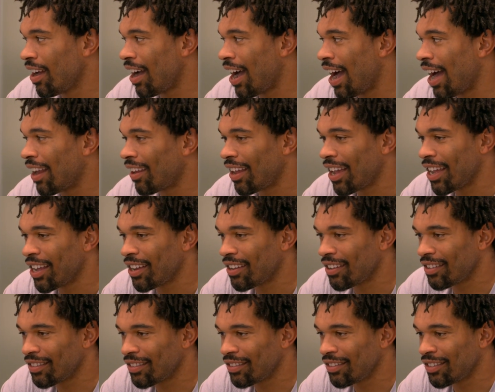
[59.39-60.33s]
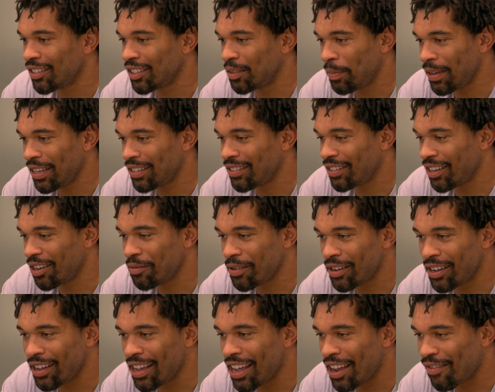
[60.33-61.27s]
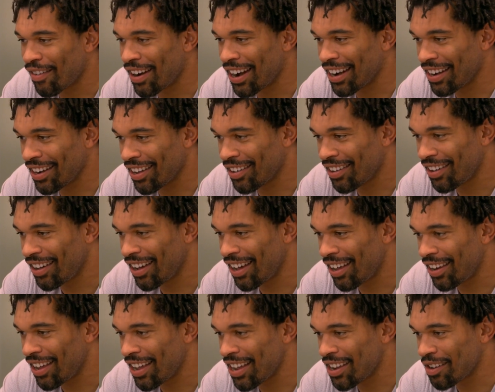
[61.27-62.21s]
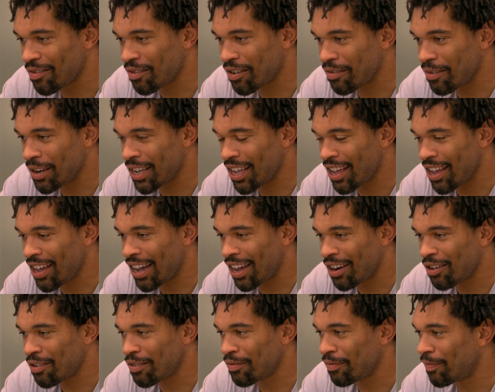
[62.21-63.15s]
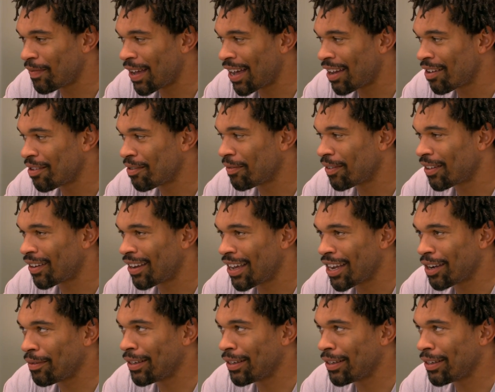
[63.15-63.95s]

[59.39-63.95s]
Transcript: I like the space that we're in right now. I like where we are at. I don't I don't feel like